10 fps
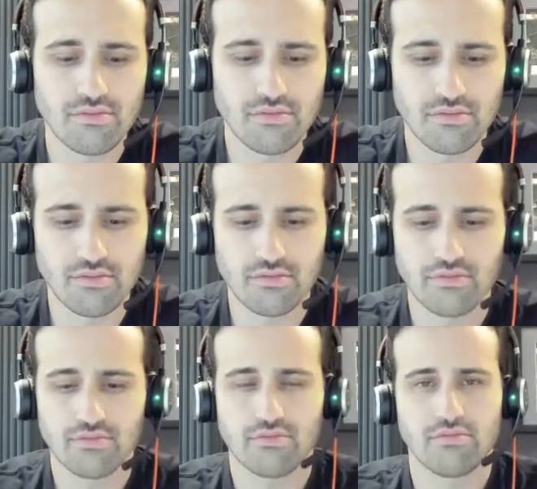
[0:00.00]

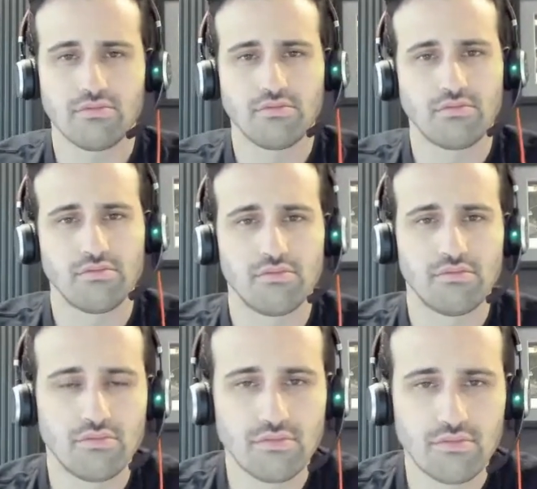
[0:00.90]

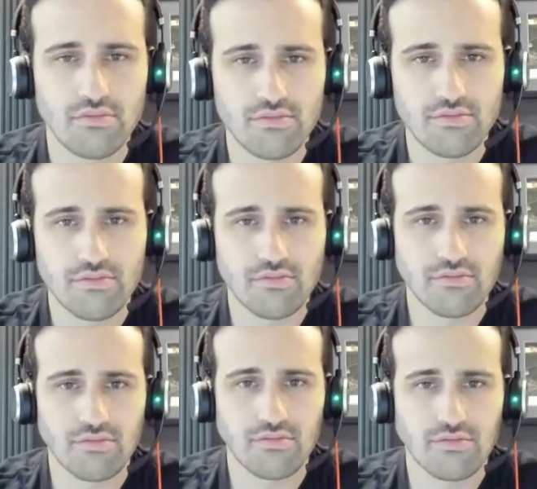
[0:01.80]

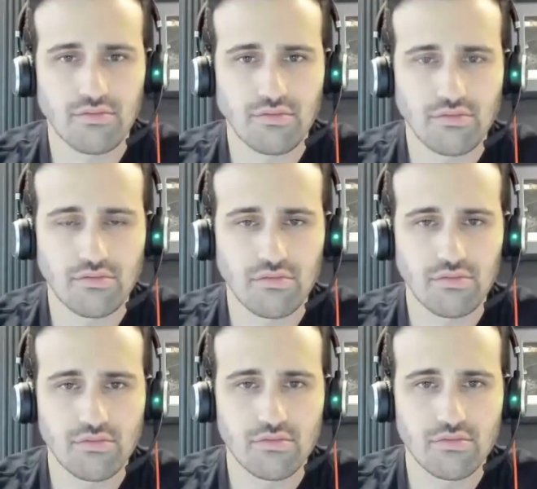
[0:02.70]

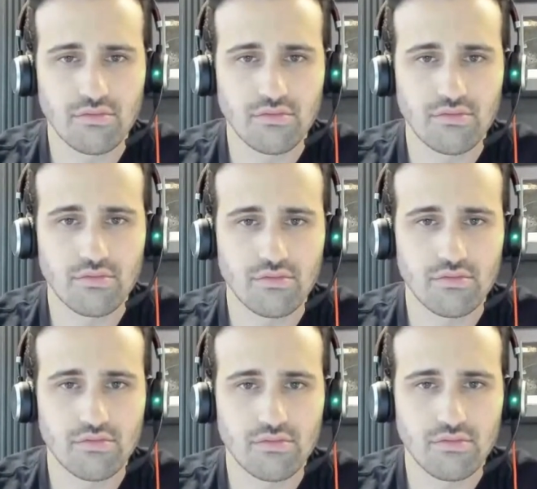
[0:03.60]

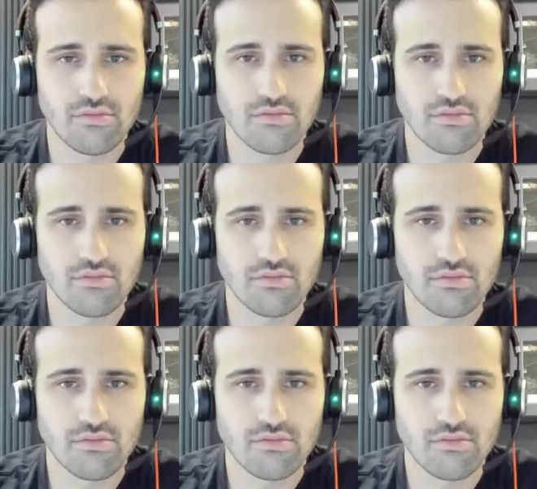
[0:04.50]

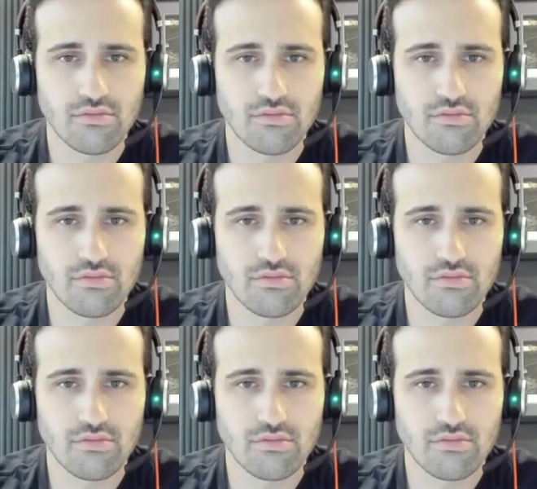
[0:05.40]
(silent)